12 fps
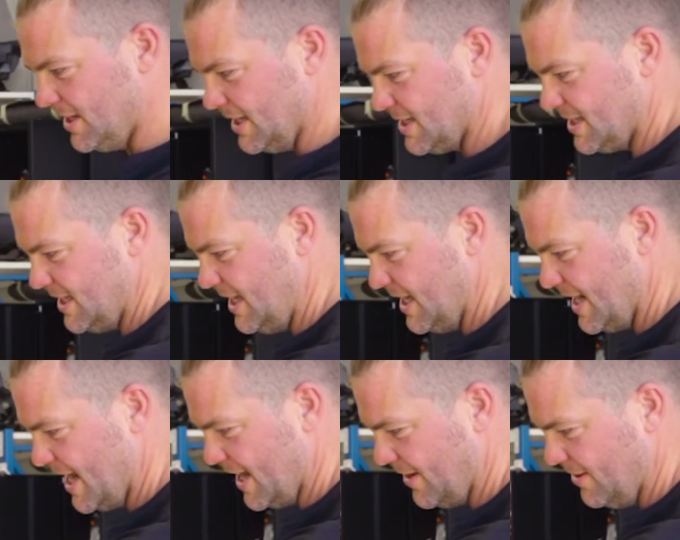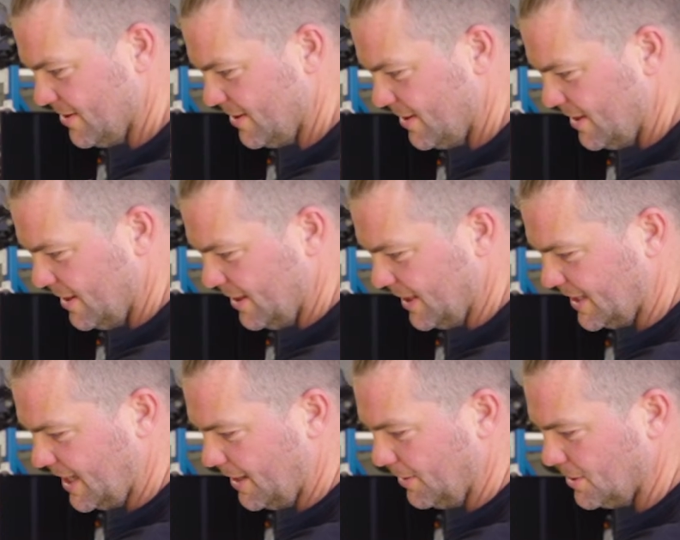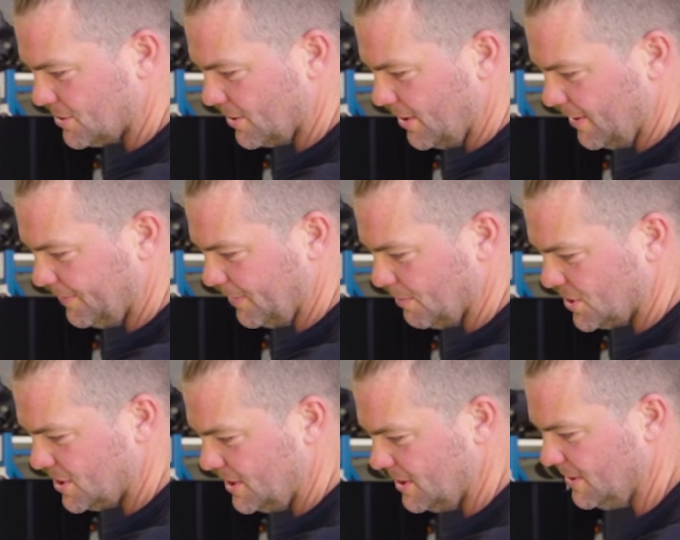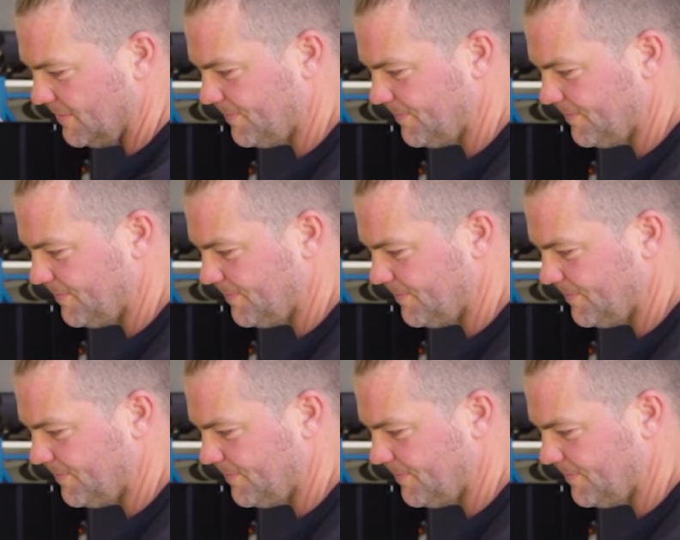can see here now the current draw of the machine.